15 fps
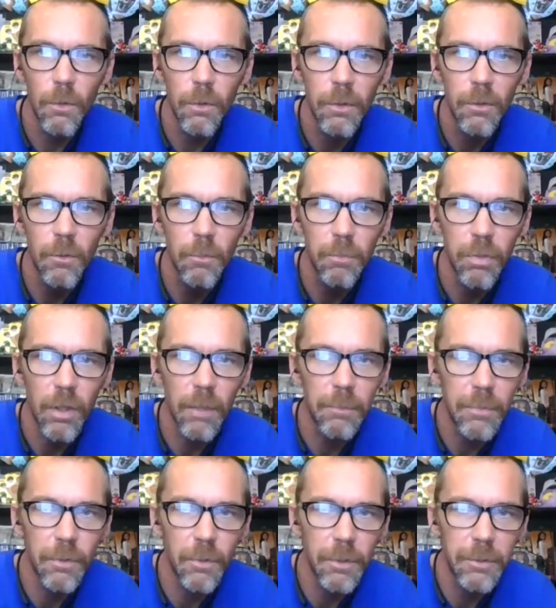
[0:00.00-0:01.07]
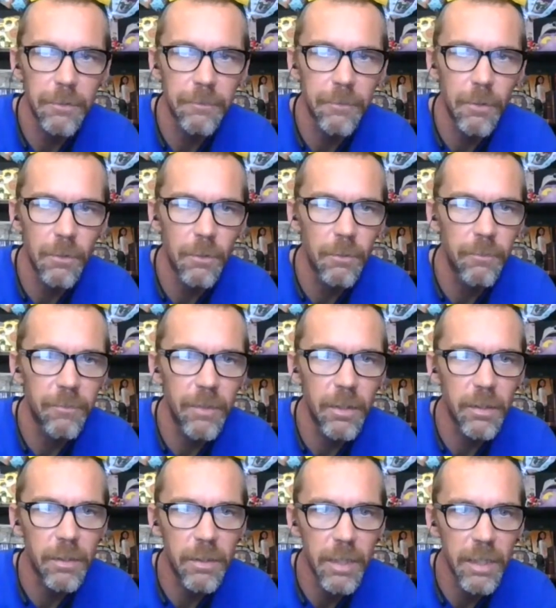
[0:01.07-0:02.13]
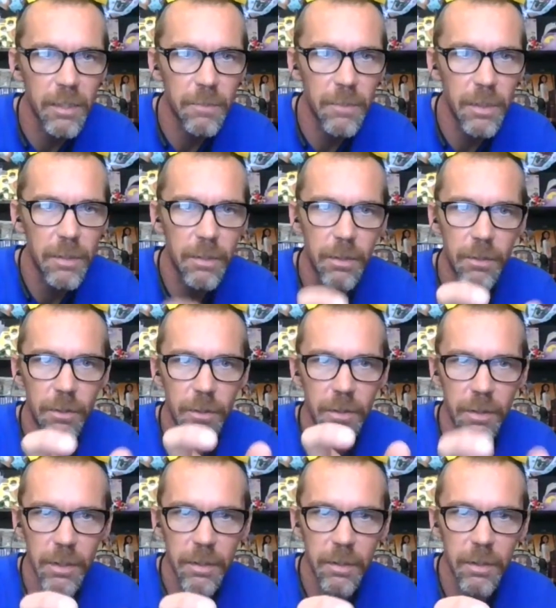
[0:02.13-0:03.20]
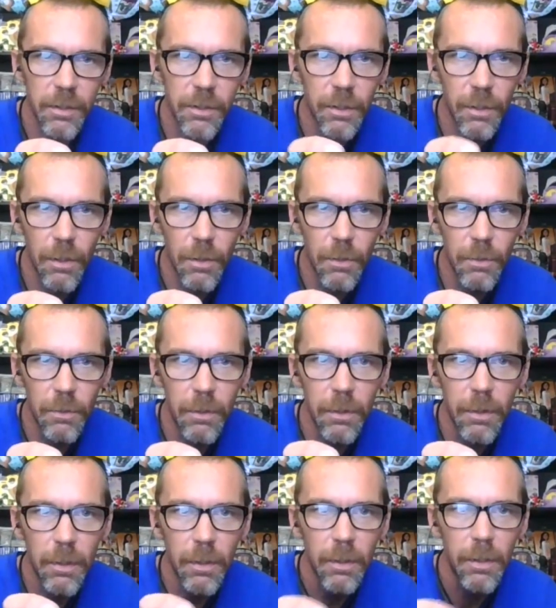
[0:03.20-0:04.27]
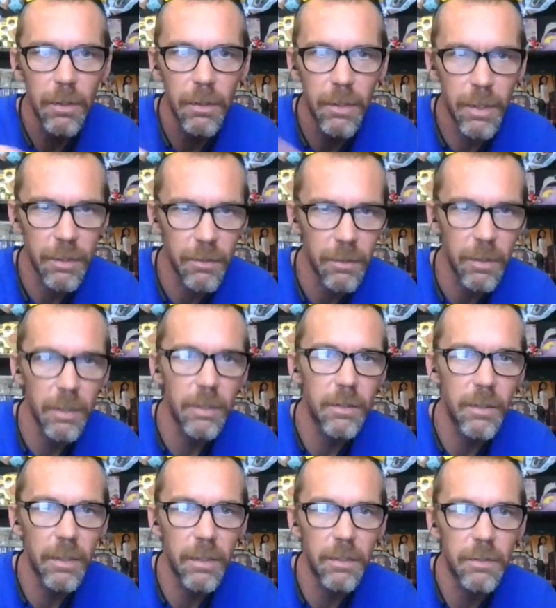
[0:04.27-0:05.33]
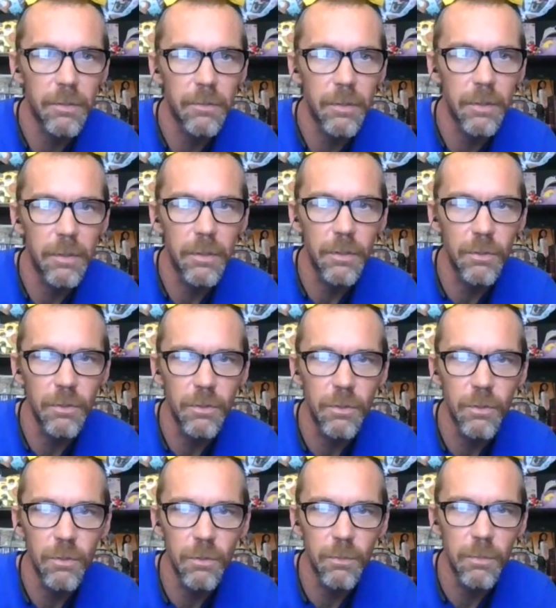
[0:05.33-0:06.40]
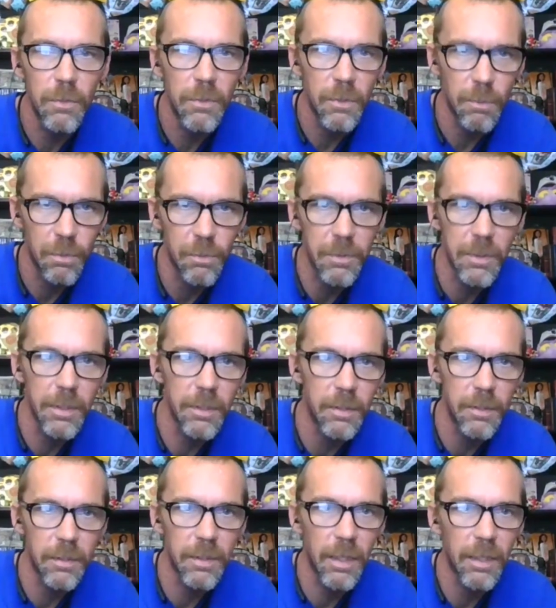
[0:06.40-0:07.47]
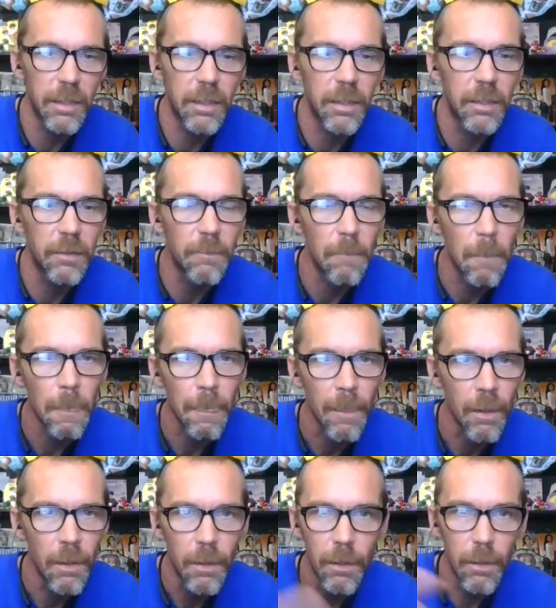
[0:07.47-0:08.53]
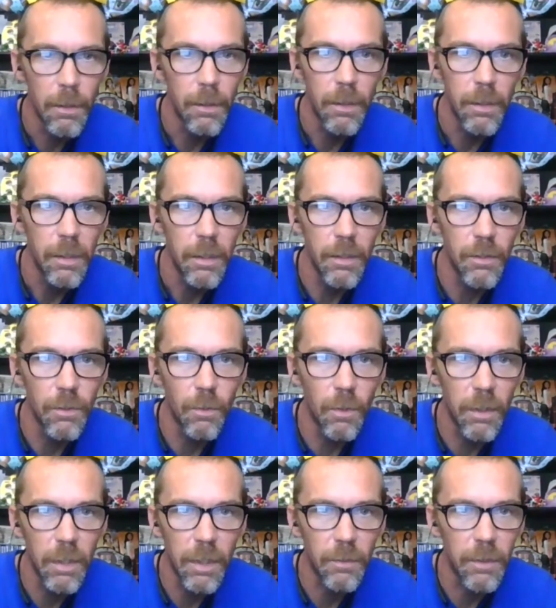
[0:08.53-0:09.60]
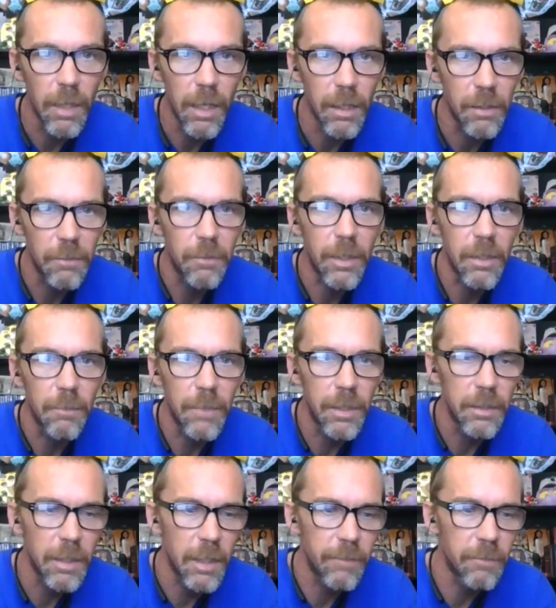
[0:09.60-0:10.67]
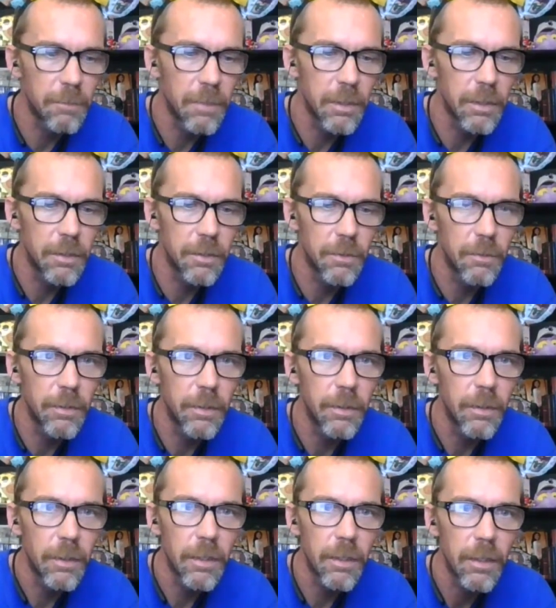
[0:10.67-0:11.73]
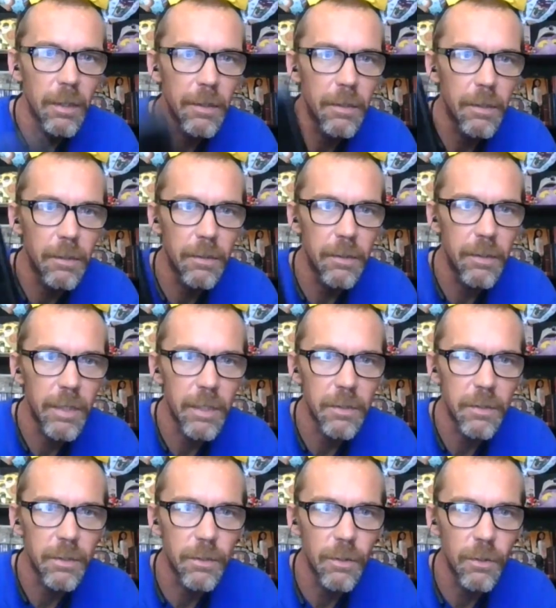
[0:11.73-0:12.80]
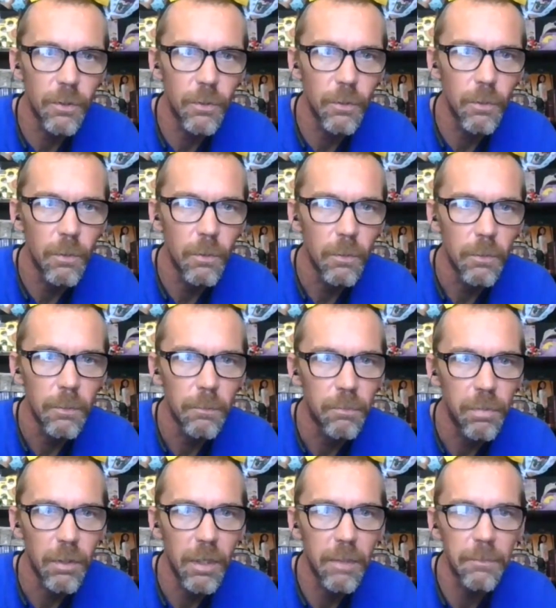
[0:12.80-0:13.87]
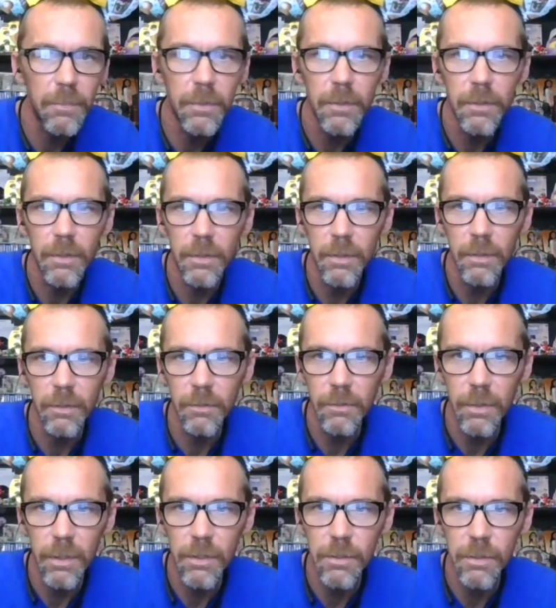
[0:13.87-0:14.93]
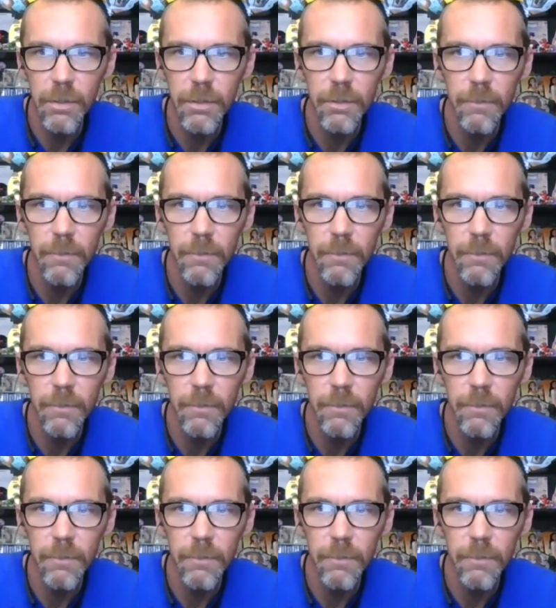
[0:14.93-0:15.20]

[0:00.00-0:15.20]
it'll prompt you on your phone via text message a 6-digit code that you need to enter into YouTube to proceed to sign in. Either one, I would highly recommend everybody doing. I think the yes and no prompt is a little easier